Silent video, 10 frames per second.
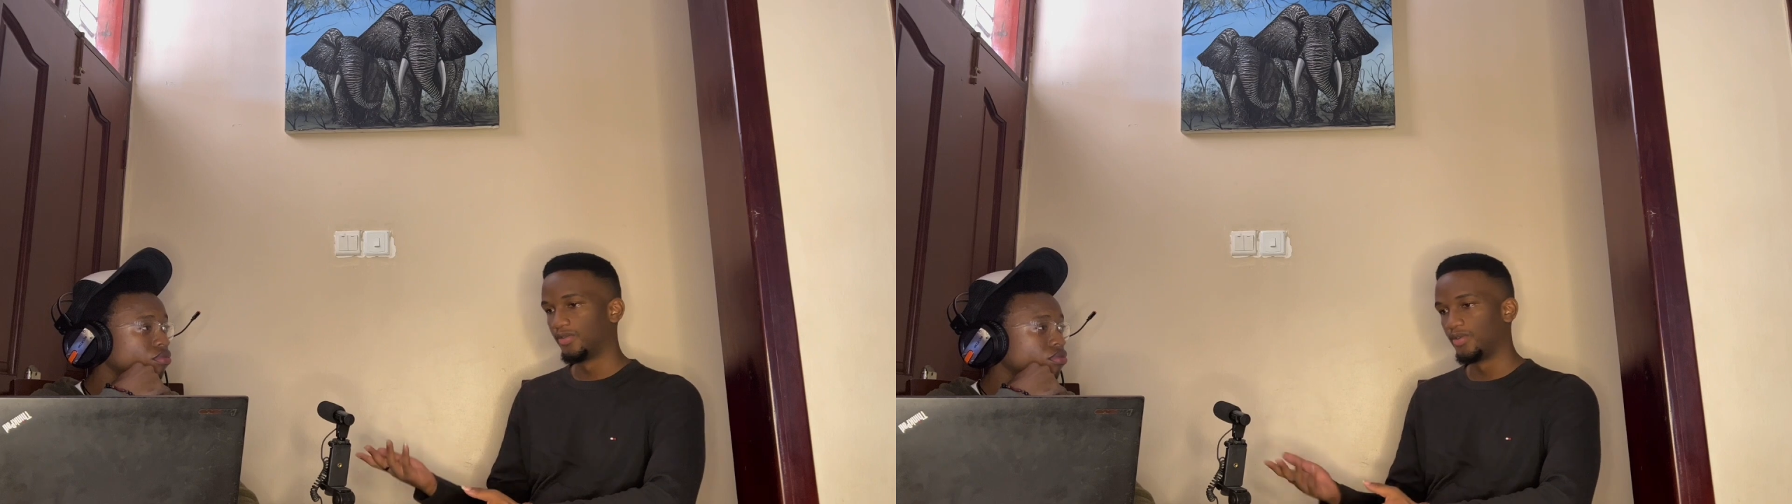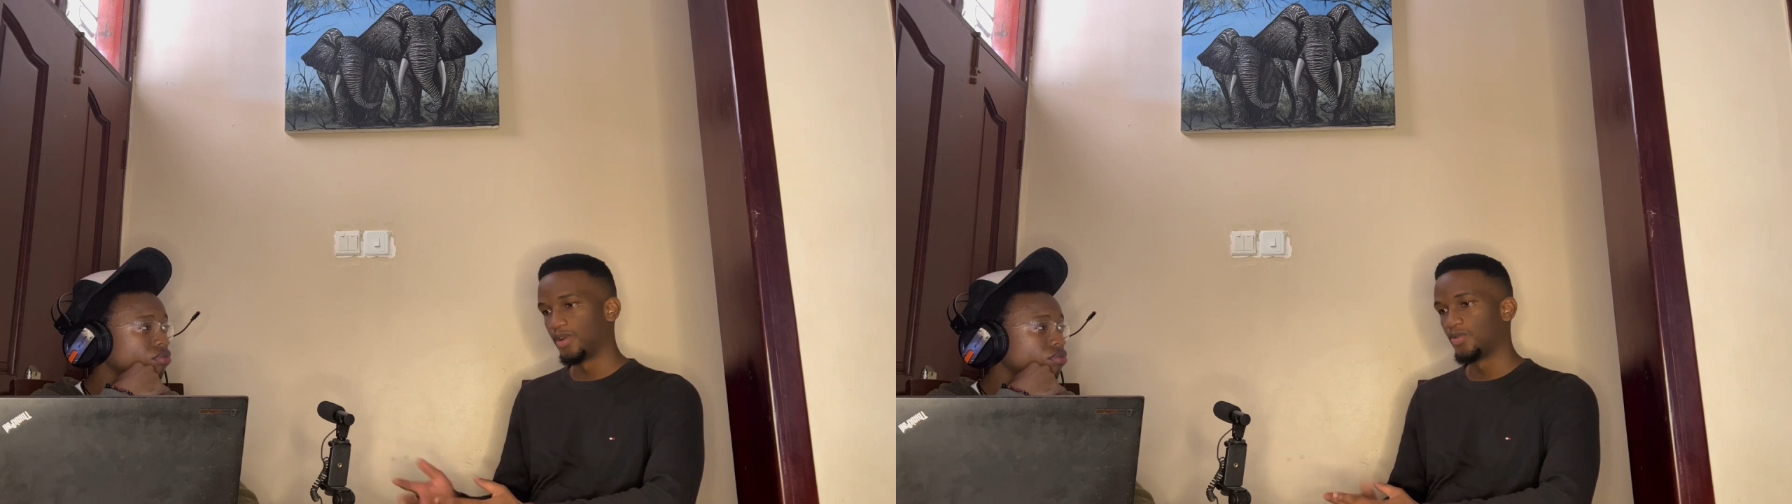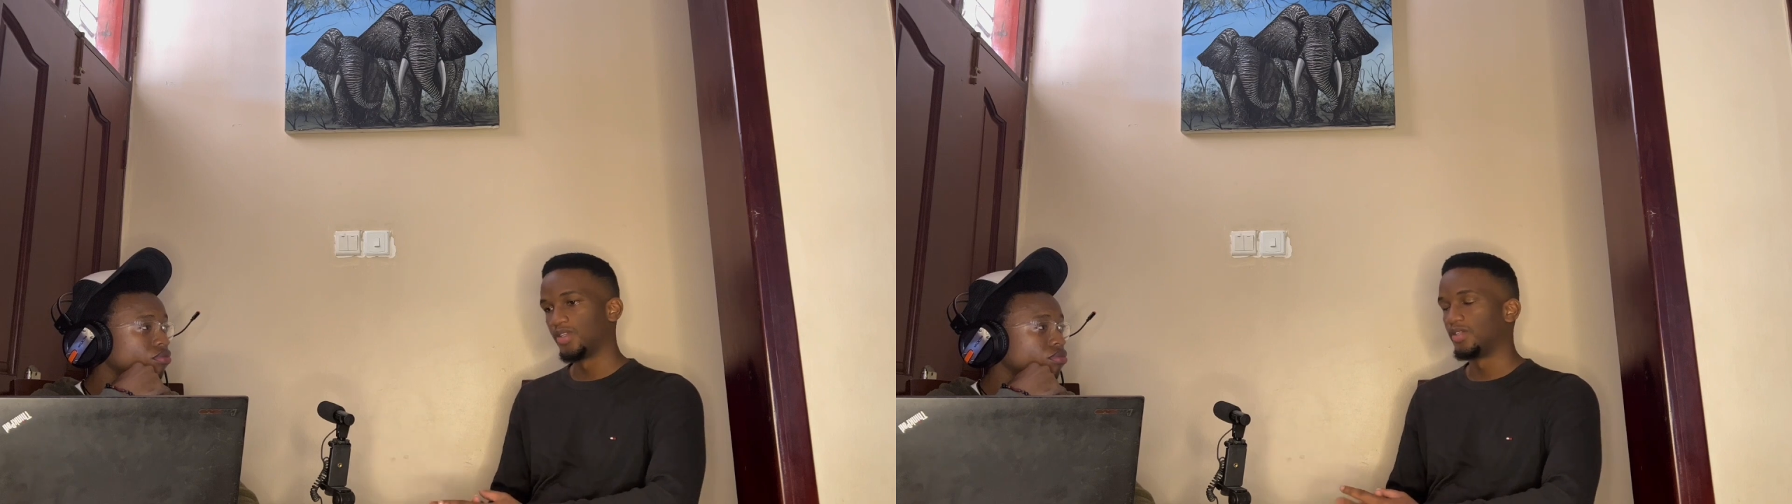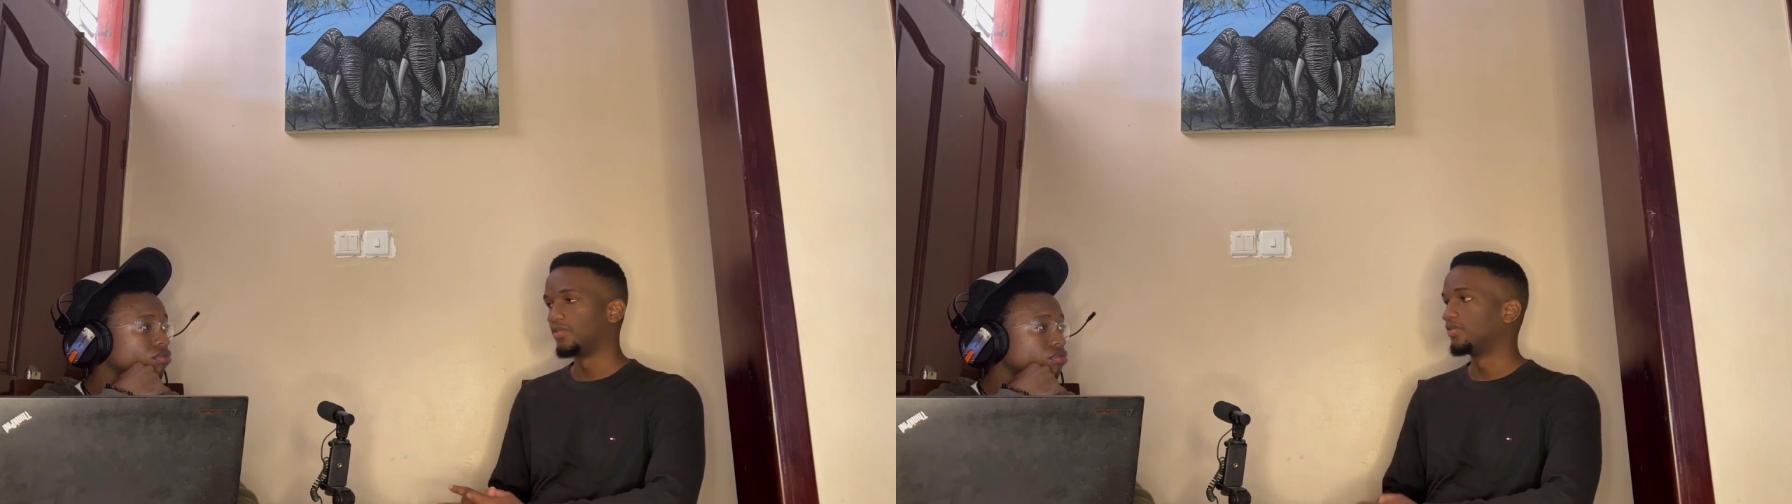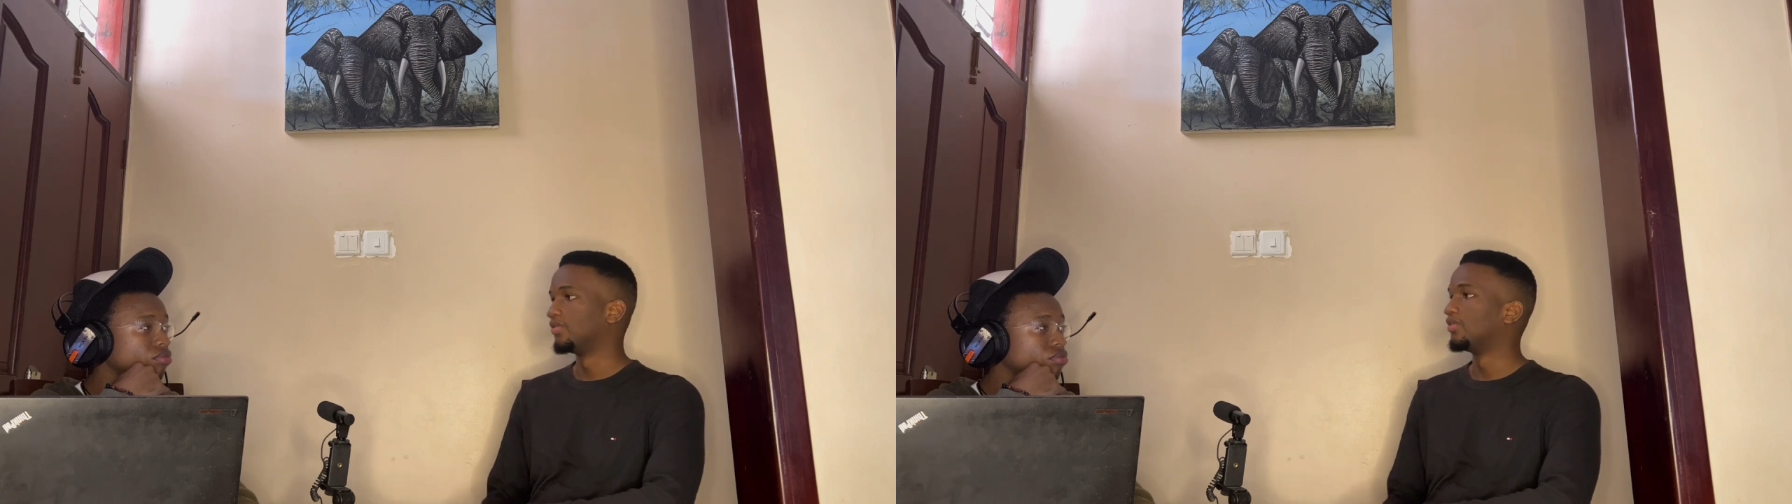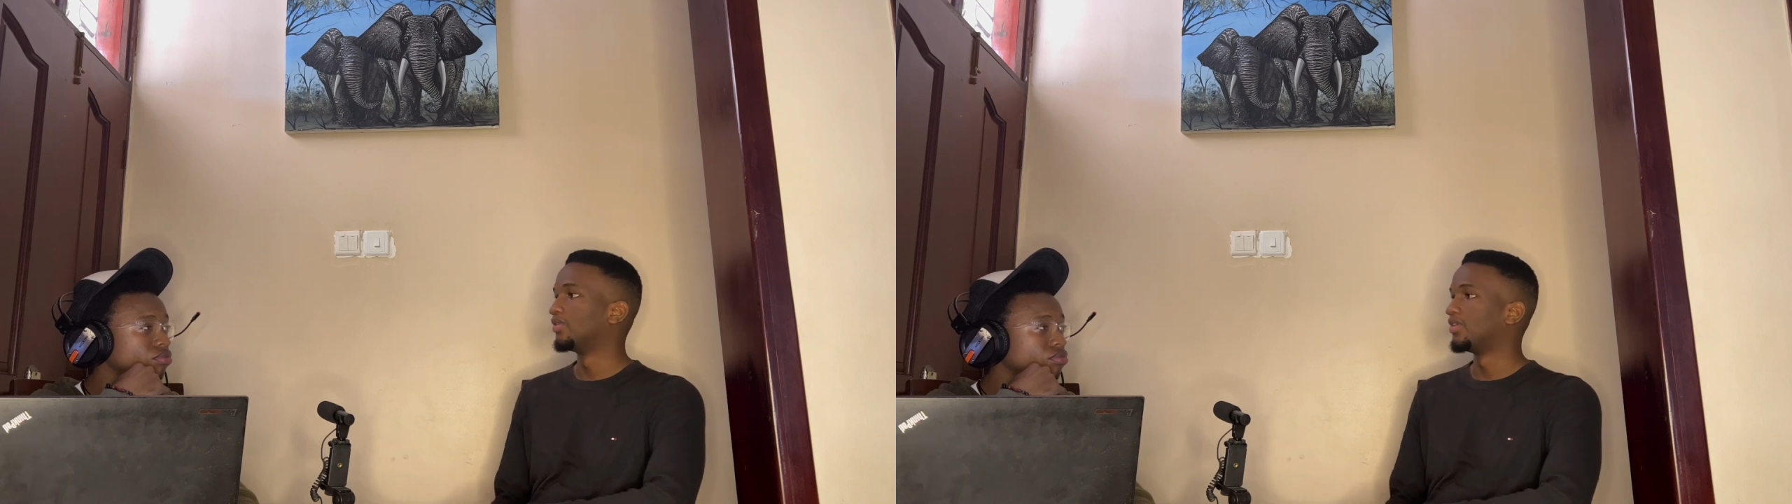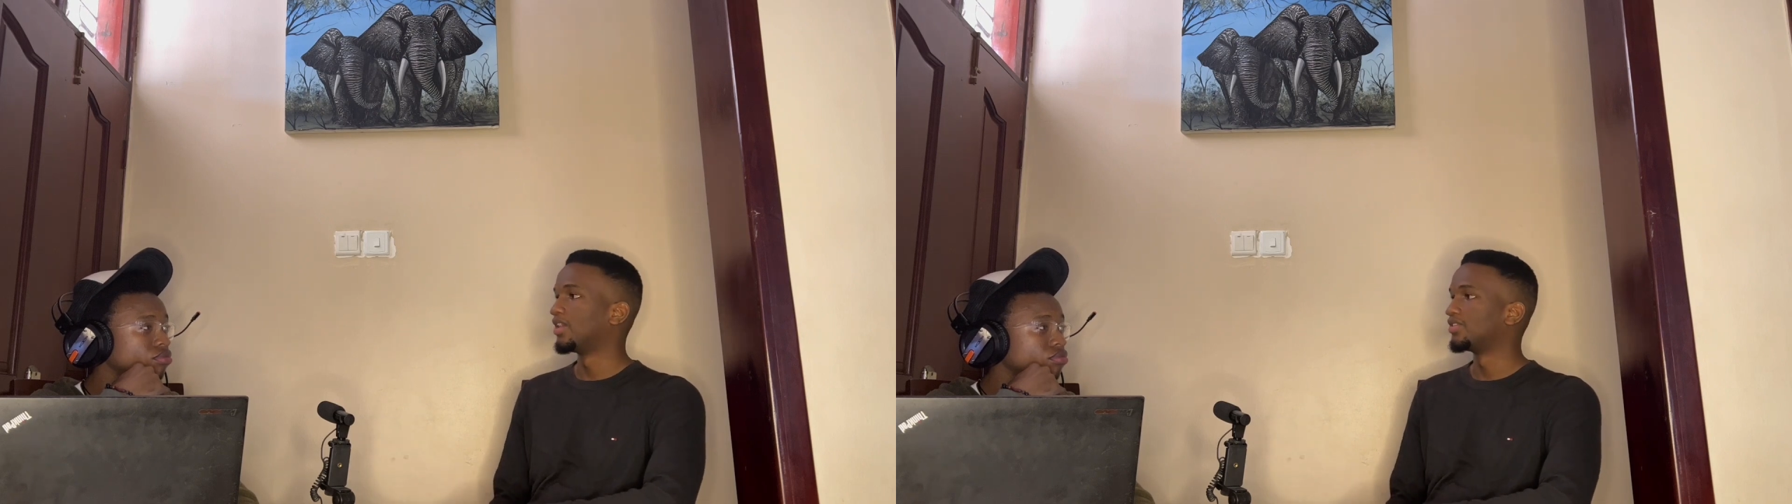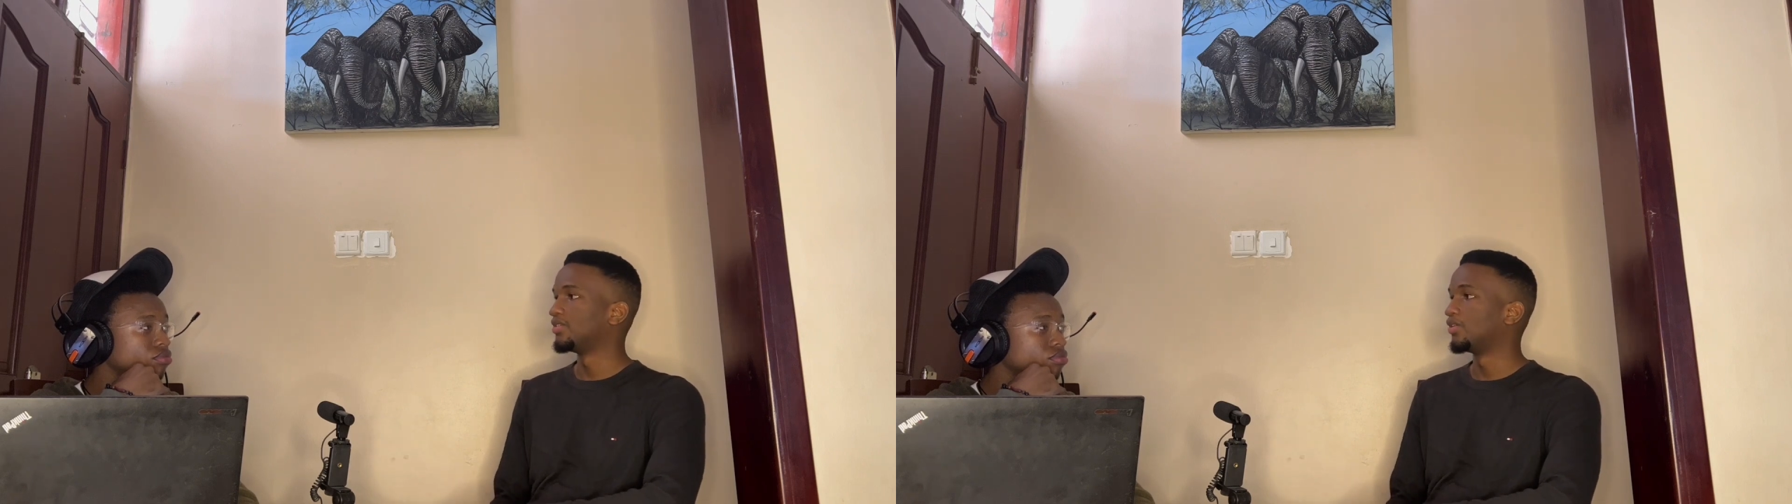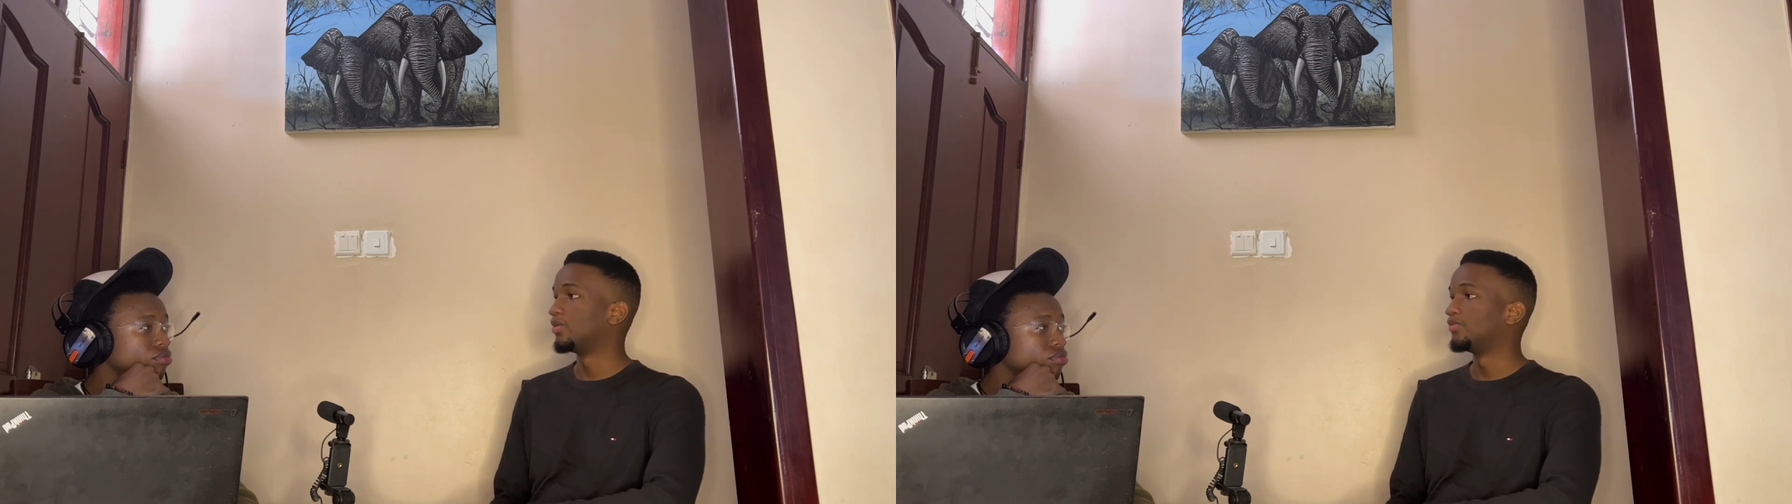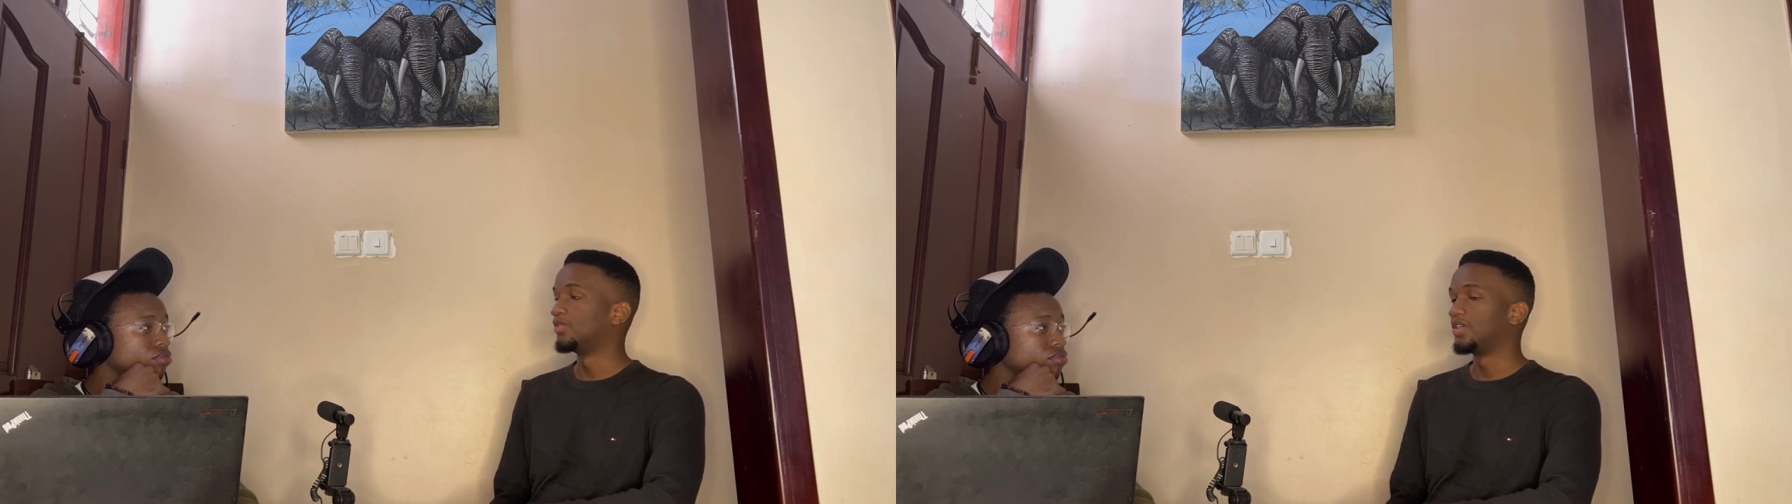graduating next year,
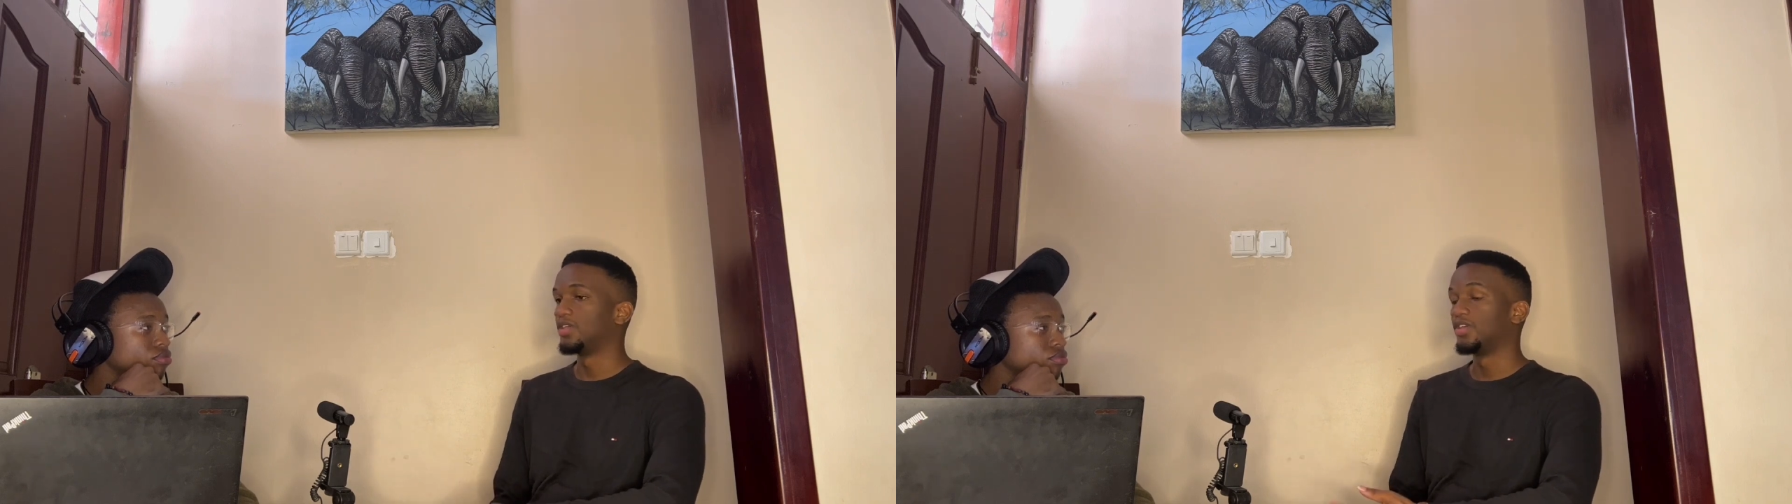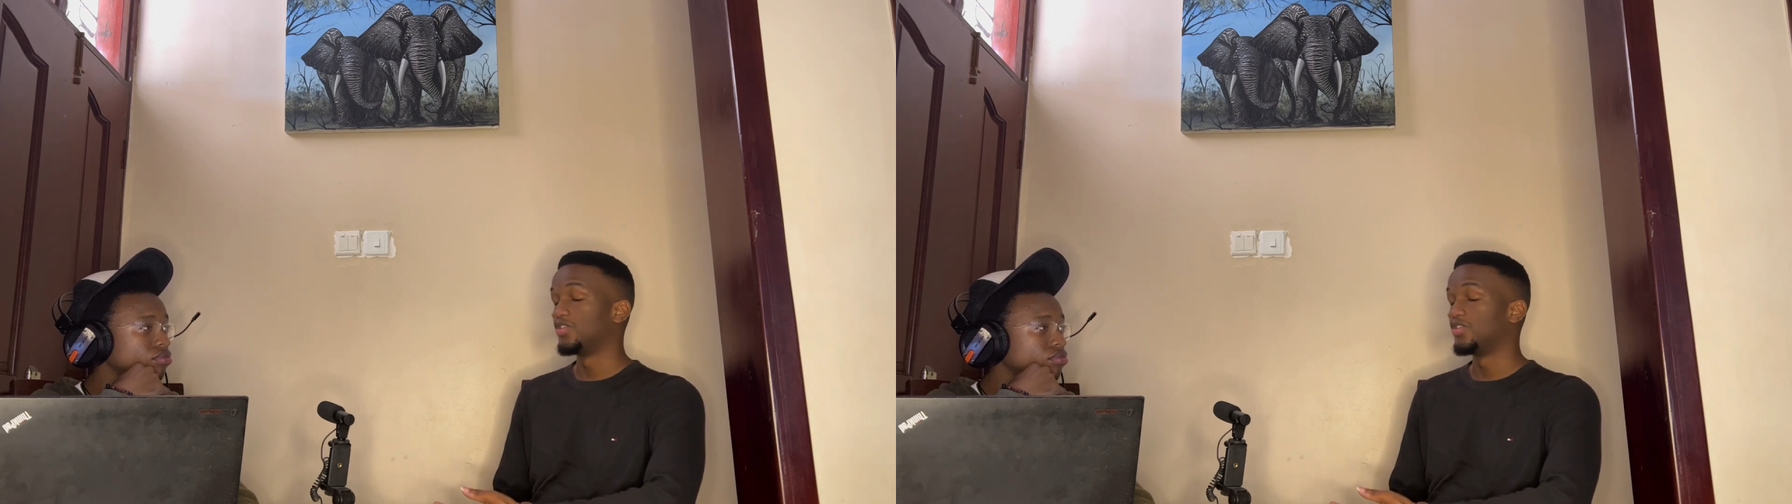hopefully,